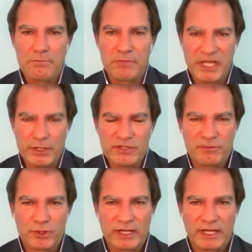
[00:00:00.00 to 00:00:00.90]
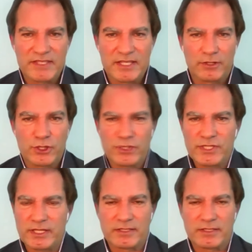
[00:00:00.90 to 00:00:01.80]
because of poor lifestyle
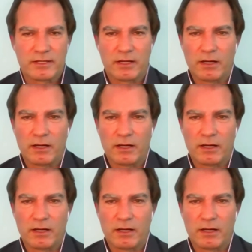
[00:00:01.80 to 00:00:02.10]
choices,